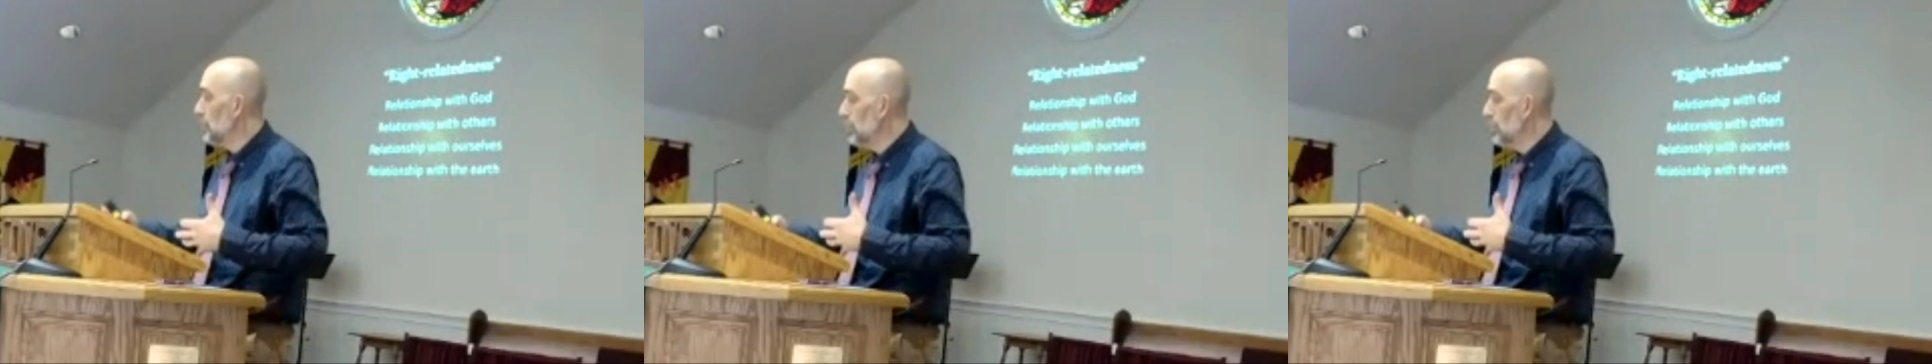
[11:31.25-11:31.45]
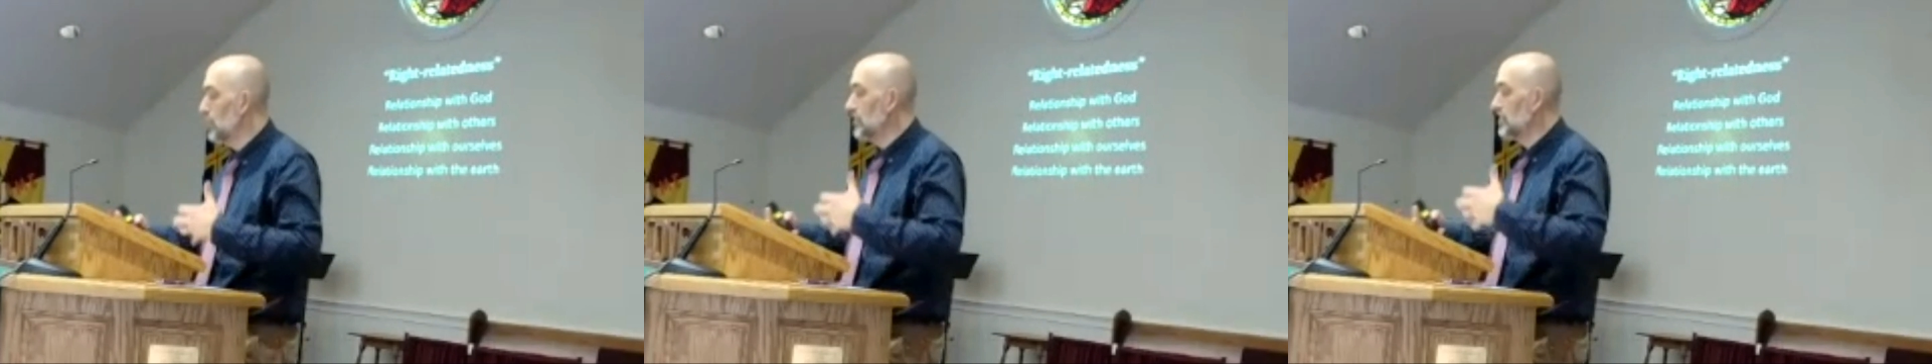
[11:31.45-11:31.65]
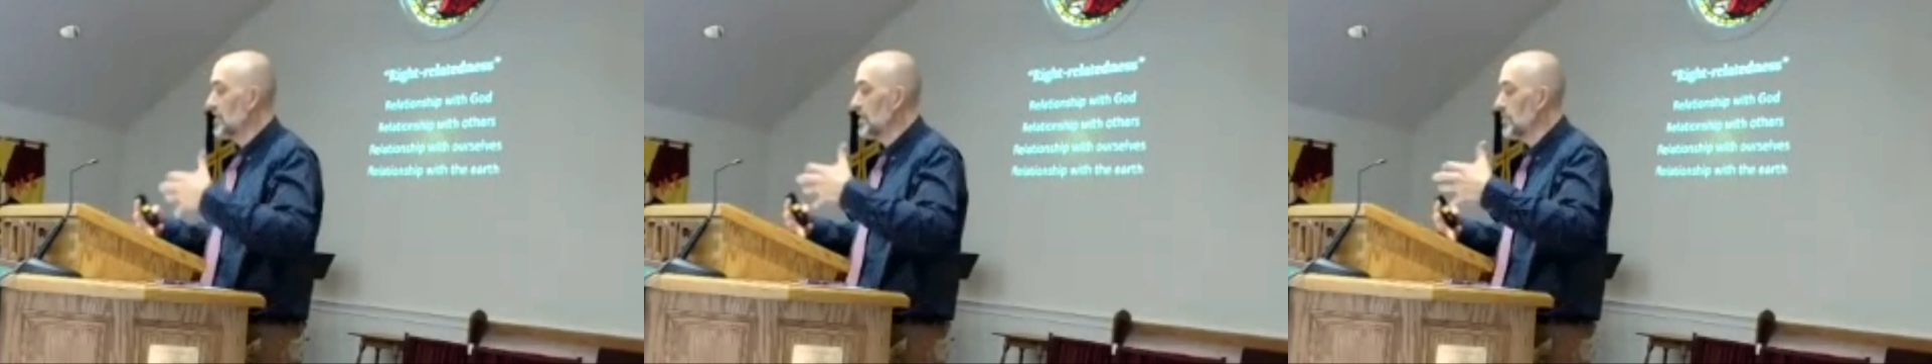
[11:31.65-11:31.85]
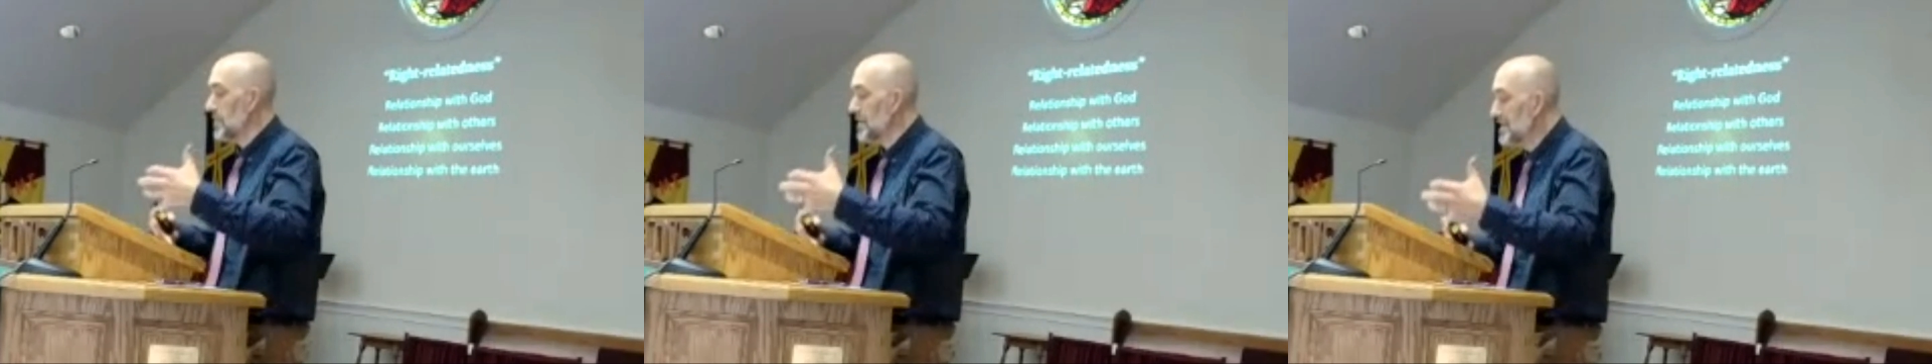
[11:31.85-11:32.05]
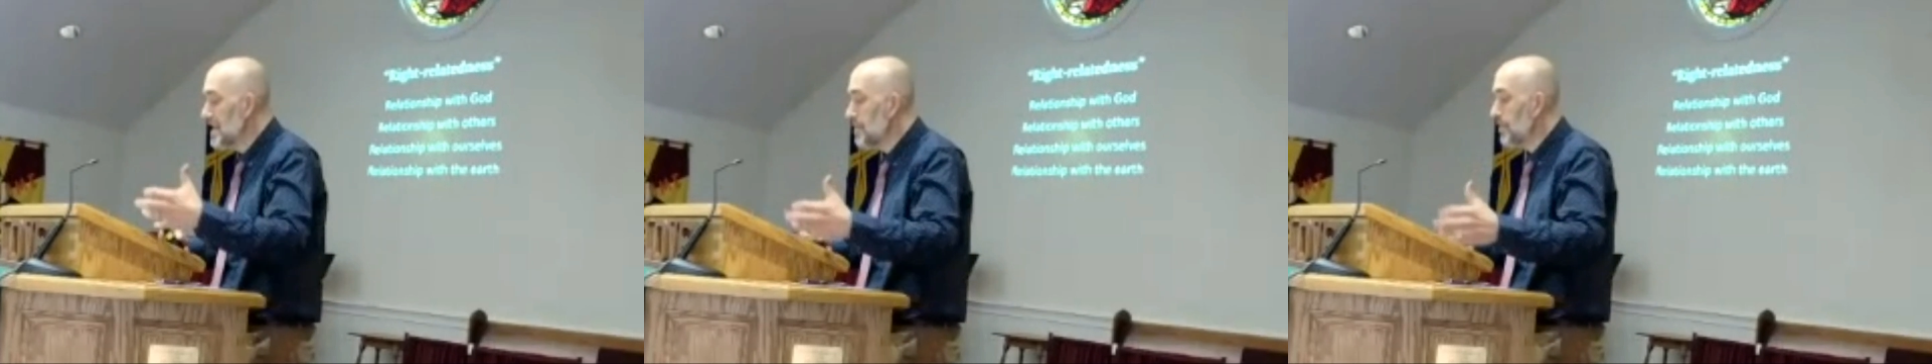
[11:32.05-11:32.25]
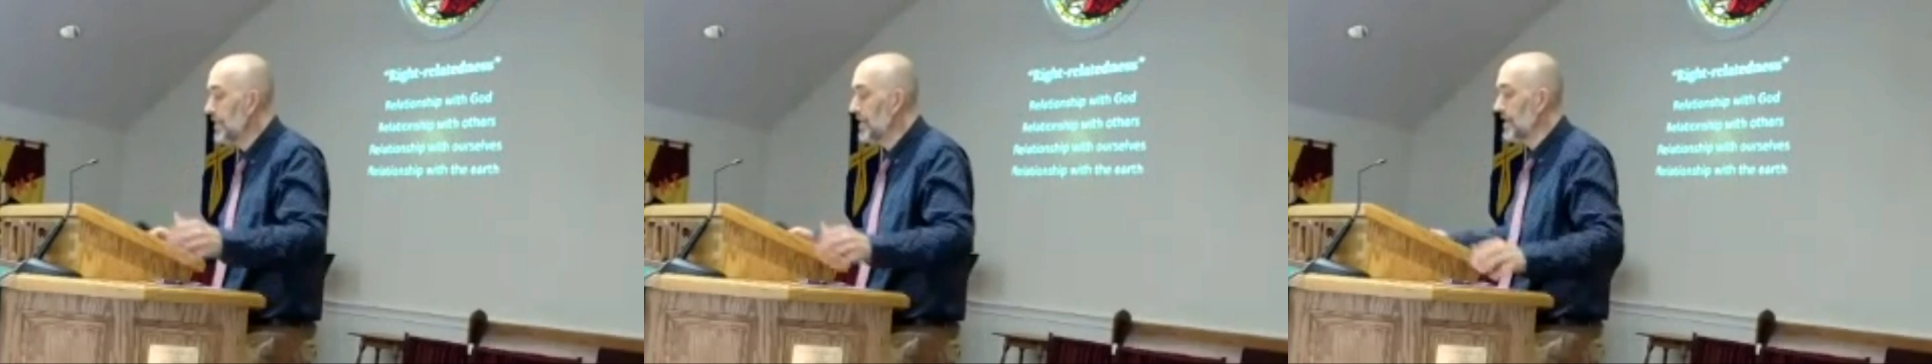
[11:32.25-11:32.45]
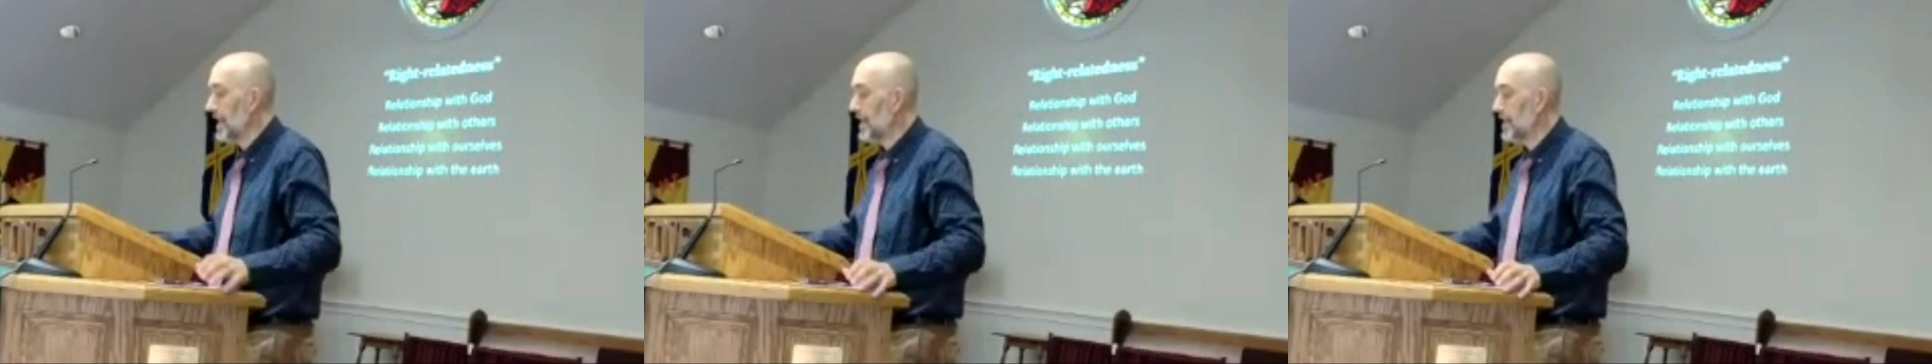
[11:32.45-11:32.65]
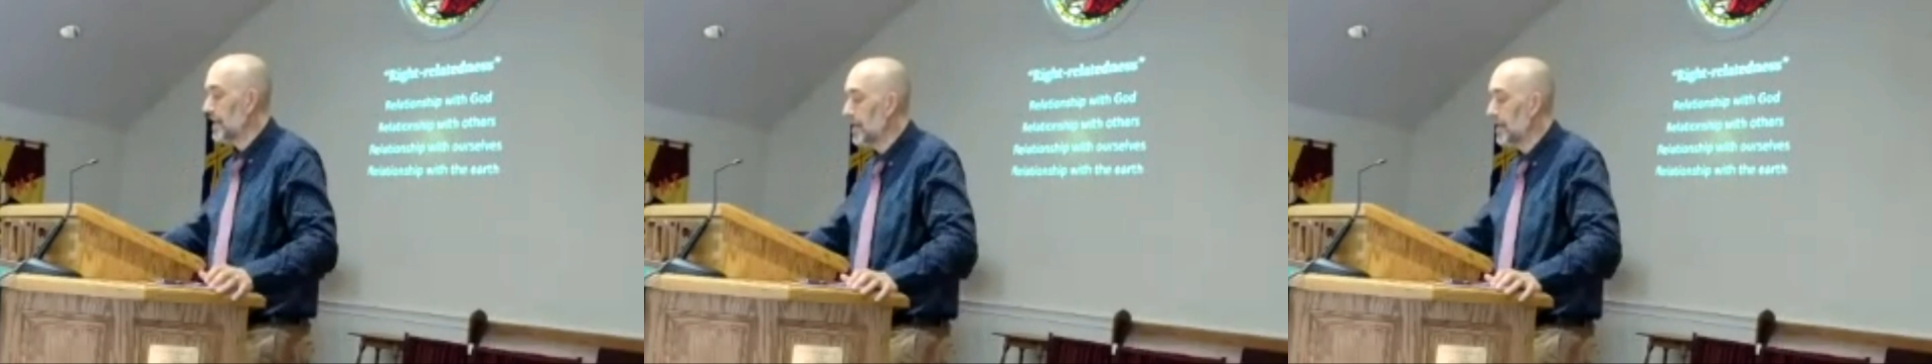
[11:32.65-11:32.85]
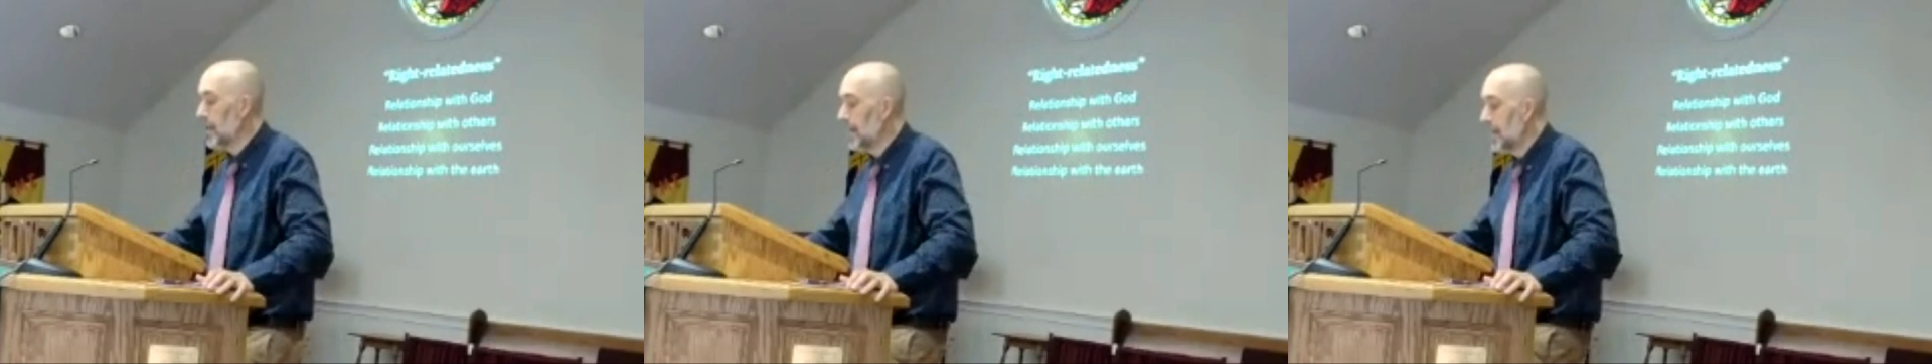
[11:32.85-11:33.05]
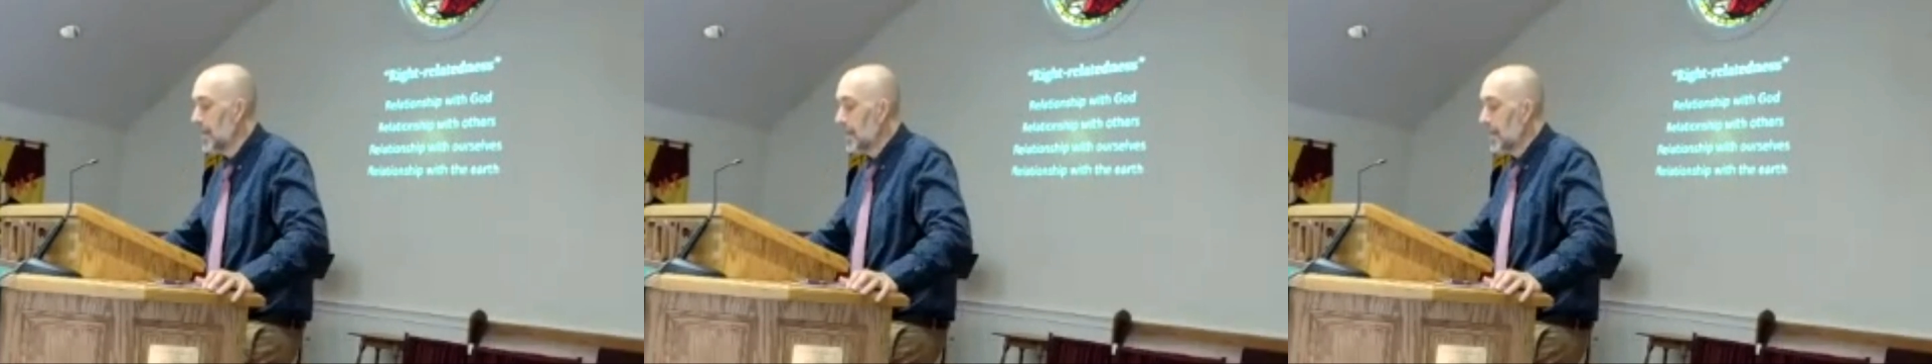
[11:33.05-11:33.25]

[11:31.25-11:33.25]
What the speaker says: abused and manipulated,